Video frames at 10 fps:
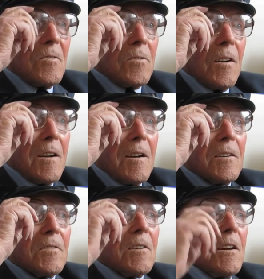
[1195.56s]
they
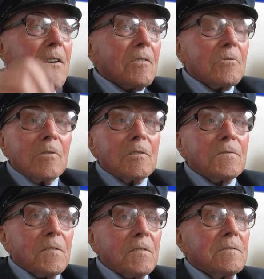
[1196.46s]
had the
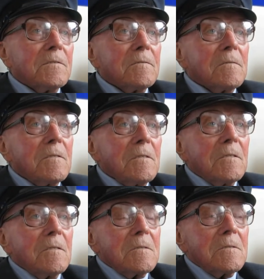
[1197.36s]
aircraft,
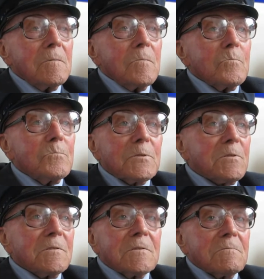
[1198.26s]

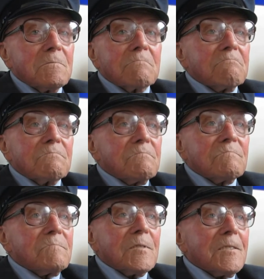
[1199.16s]
but there's
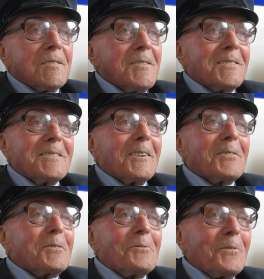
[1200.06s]

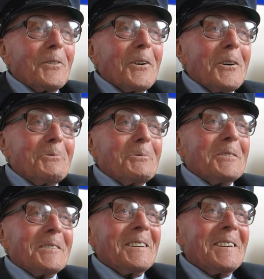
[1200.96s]
nothing to fly with.